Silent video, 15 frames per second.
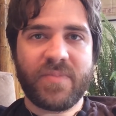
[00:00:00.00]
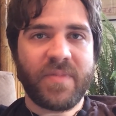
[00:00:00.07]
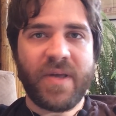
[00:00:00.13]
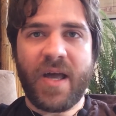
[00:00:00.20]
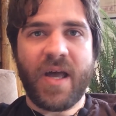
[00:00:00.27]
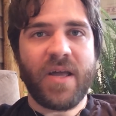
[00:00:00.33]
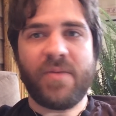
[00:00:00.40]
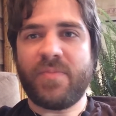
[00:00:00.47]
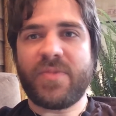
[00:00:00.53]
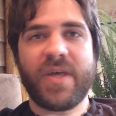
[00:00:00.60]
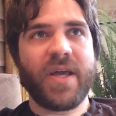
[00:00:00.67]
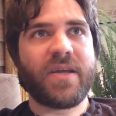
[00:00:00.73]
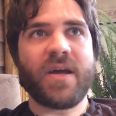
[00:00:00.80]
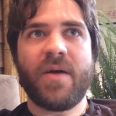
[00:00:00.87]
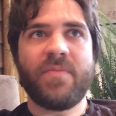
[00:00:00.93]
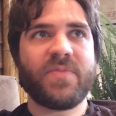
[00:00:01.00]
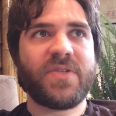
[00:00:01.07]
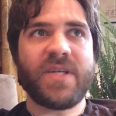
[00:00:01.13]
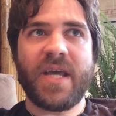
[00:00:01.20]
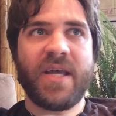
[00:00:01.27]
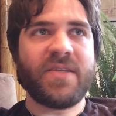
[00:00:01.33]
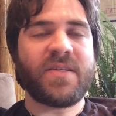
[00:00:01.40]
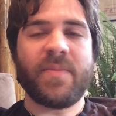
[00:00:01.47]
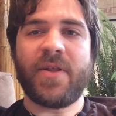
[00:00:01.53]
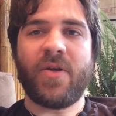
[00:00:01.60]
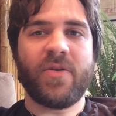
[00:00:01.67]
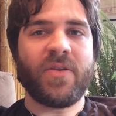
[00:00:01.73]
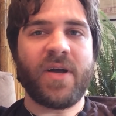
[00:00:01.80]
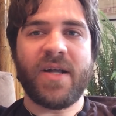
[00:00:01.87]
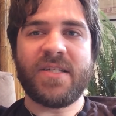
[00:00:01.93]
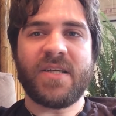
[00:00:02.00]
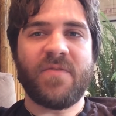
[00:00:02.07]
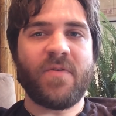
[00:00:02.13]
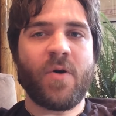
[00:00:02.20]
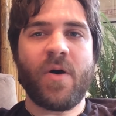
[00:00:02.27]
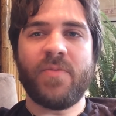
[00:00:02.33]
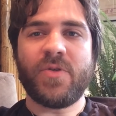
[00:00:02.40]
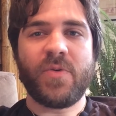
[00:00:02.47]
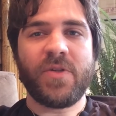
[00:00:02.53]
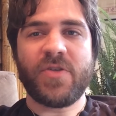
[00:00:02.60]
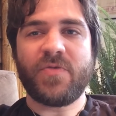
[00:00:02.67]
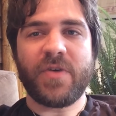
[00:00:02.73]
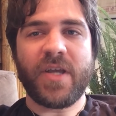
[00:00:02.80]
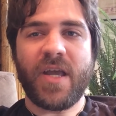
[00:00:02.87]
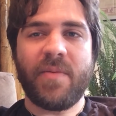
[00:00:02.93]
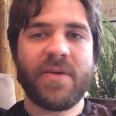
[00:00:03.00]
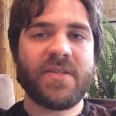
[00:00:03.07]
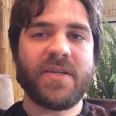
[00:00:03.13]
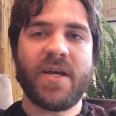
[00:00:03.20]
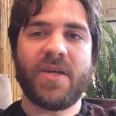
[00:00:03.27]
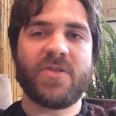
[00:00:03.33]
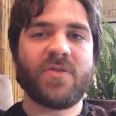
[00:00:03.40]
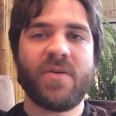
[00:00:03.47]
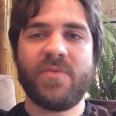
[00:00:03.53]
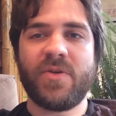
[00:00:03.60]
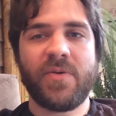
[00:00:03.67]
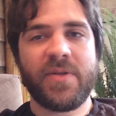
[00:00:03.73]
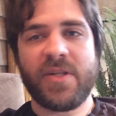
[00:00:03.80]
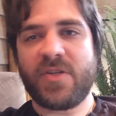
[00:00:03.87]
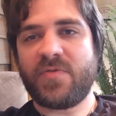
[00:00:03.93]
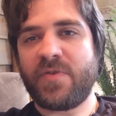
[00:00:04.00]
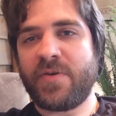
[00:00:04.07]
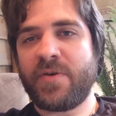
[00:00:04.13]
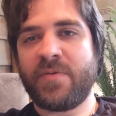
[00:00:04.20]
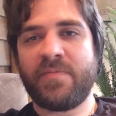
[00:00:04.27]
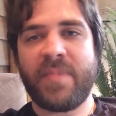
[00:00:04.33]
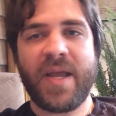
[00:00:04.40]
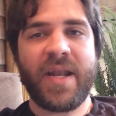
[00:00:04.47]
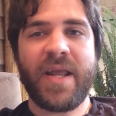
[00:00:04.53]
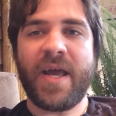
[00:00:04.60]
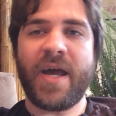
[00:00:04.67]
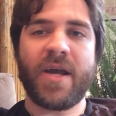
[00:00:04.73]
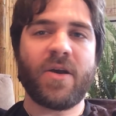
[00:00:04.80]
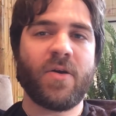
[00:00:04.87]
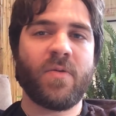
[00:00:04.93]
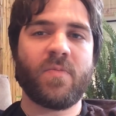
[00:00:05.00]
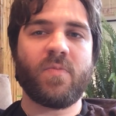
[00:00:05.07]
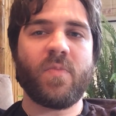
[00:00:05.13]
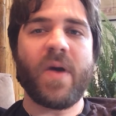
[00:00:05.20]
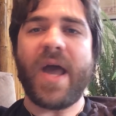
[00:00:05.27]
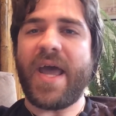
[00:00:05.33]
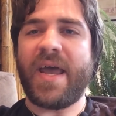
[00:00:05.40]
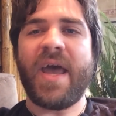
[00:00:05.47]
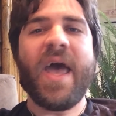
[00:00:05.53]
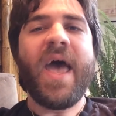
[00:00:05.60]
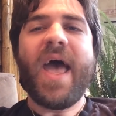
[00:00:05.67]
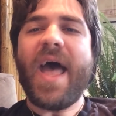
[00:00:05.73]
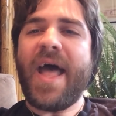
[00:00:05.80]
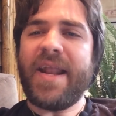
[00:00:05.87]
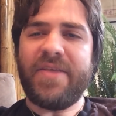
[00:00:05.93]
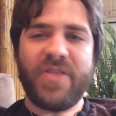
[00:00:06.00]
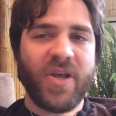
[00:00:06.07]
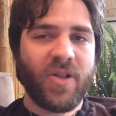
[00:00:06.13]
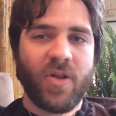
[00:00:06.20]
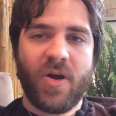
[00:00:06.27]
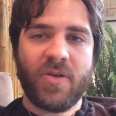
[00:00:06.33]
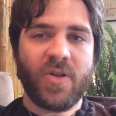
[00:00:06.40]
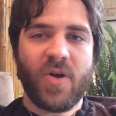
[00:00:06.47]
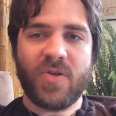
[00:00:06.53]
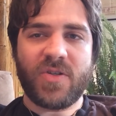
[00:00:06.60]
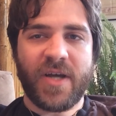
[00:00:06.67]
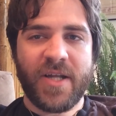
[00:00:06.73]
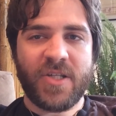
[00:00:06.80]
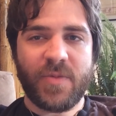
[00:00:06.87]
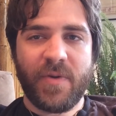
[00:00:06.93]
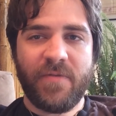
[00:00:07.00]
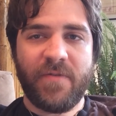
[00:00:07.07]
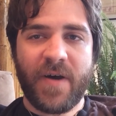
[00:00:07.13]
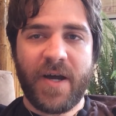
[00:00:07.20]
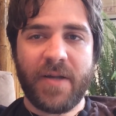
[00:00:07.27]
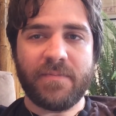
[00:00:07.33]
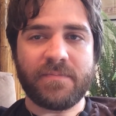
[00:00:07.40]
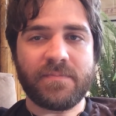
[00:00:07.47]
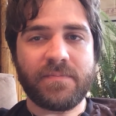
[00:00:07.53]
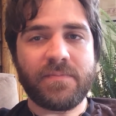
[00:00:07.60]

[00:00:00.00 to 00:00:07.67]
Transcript: I like I'm say something along the lines of oh I'm doing this for GameXcess or I'm doing this for Maniac or anything along those lines will be fine.